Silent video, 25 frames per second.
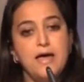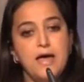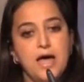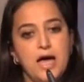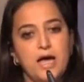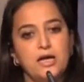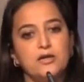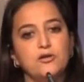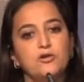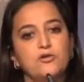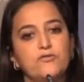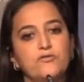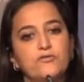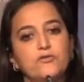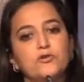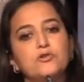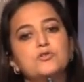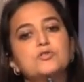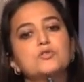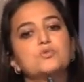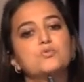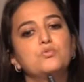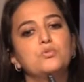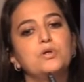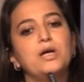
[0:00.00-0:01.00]
And of
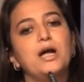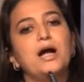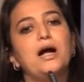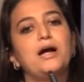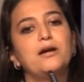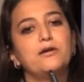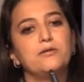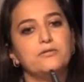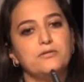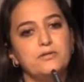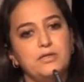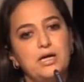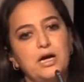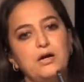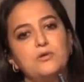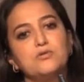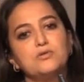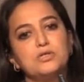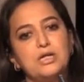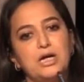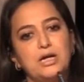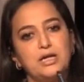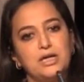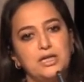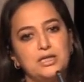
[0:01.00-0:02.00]
course, we are now
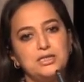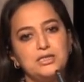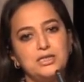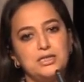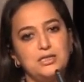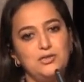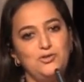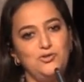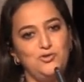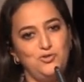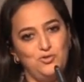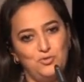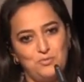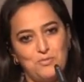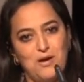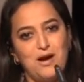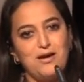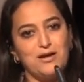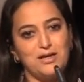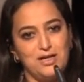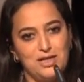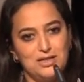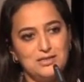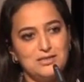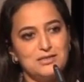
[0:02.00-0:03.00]
targeting new
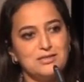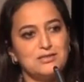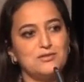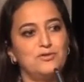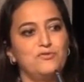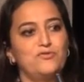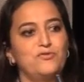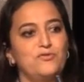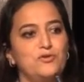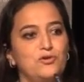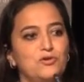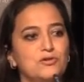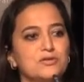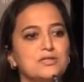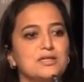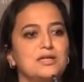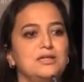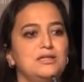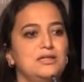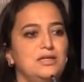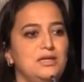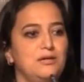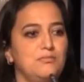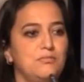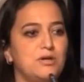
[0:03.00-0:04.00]
markets, of course,
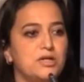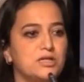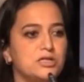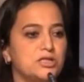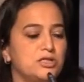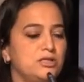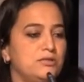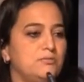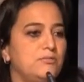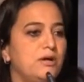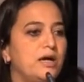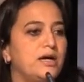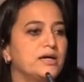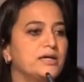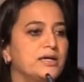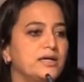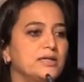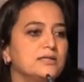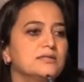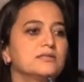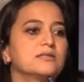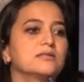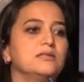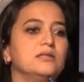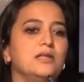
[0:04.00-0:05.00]
and emerging
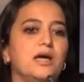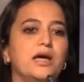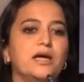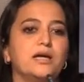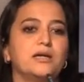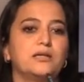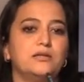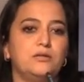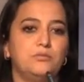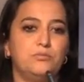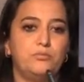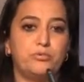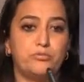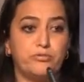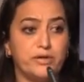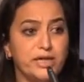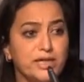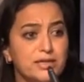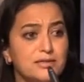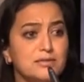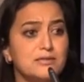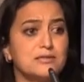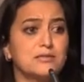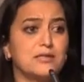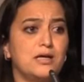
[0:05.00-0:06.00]
markets like the
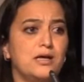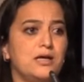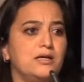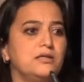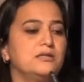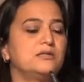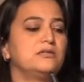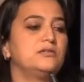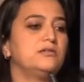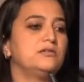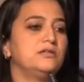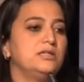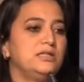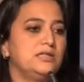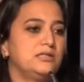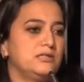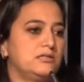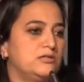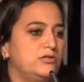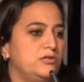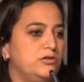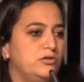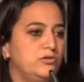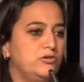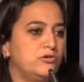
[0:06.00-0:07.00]
BRICS and the
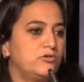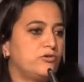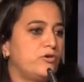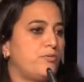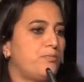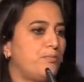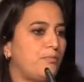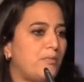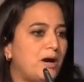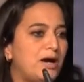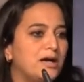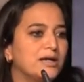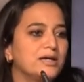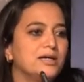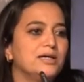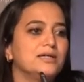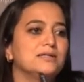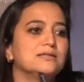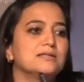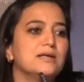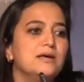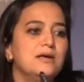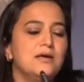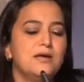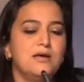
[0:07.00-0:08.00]
Eastern Europe
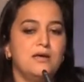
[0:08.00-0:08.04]
markets,